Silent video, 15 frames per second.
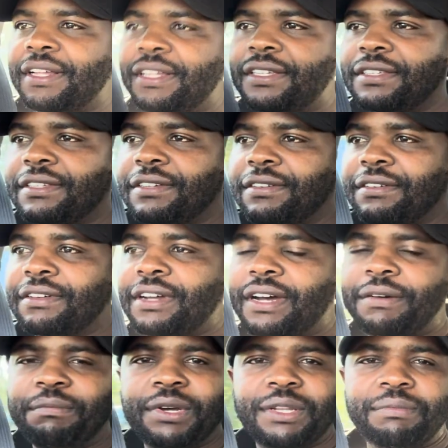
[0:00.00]
So
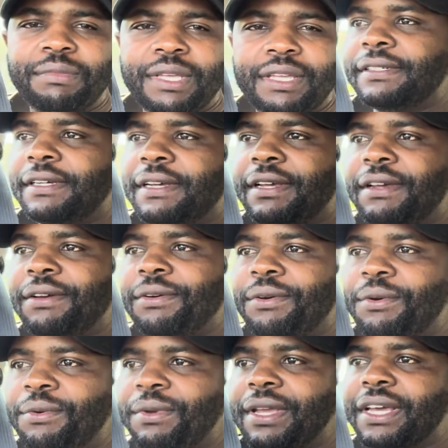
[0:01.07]
come with me,
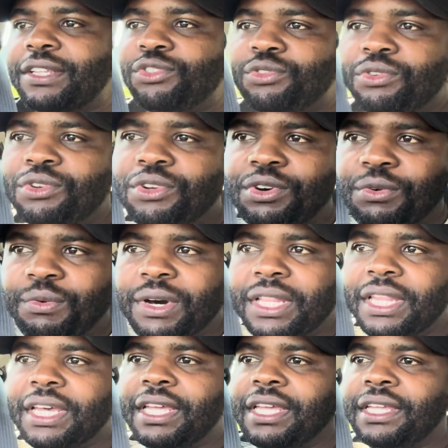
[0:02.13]
we get to know what
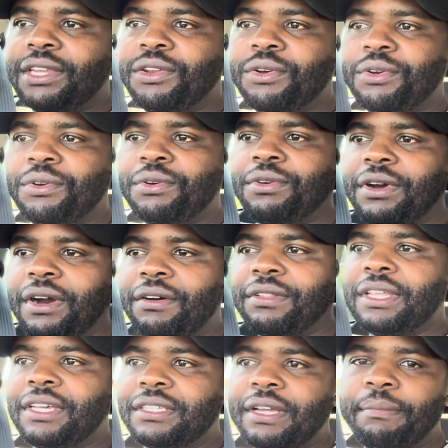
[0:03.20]
they do, how
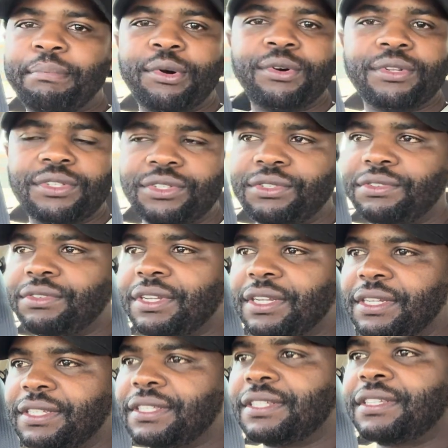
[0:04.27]
they support
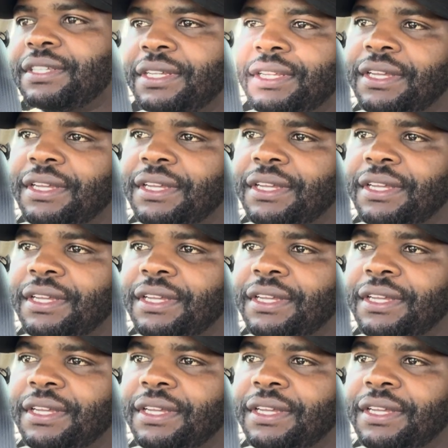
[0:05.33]
students